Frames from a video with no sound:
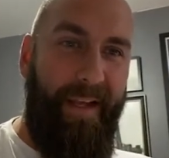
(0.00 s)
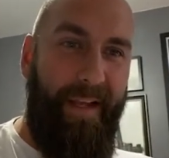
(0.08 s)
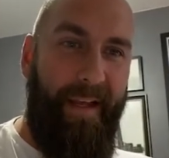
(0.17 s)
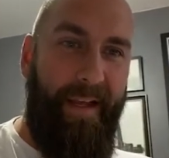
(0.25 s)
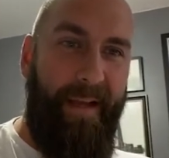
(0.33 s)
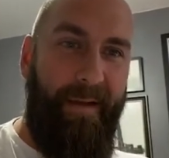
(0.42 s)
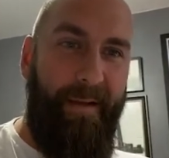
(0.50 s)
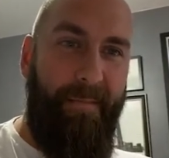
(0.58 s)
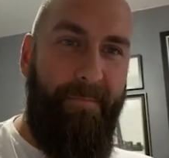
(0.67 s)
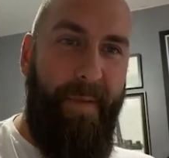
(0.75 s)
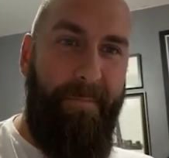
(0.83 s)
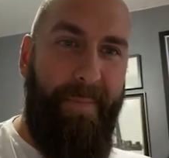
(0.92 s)
Um,
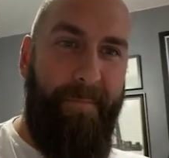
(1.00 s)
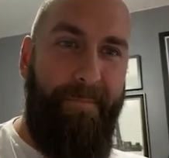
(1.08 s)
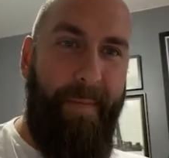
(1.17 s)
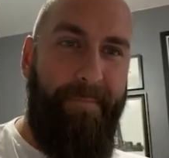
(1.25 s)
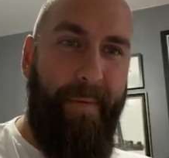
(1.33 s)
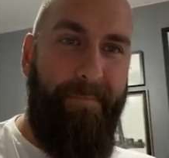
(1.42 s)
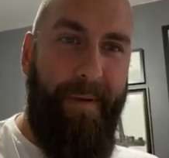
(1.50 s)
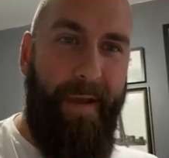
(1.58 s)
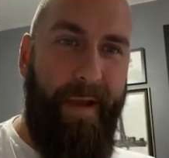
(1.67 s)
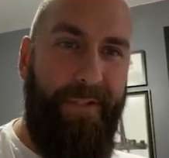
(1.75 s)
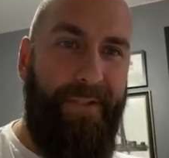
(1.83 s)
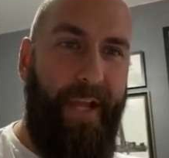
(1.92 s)
blah, blah,
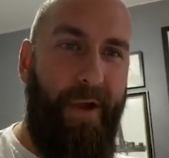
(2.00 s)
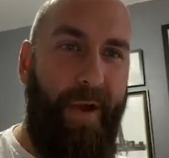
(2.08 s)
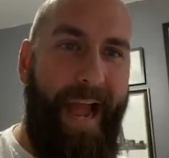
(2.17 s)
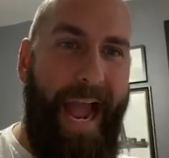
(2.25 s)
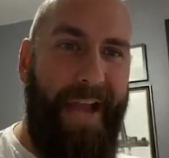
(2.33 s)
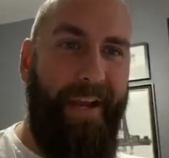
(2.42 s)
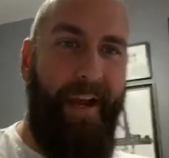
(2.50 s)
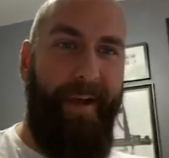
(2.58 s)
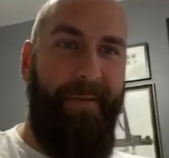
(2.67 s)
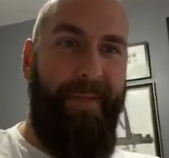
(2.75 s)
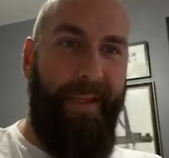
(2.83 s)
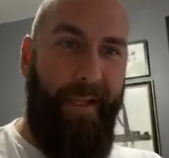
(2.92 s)
blah, so, Hannah,
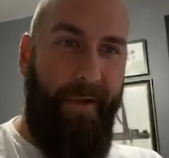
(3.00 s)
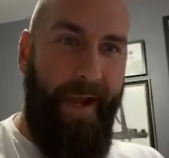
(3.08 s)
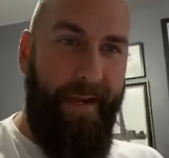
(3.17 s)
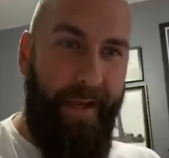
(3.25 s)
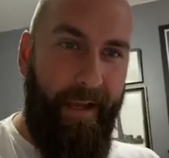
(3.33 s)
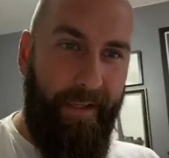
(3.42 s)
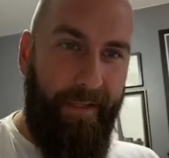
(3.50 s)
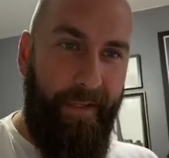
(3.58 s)
thank you, Hannah.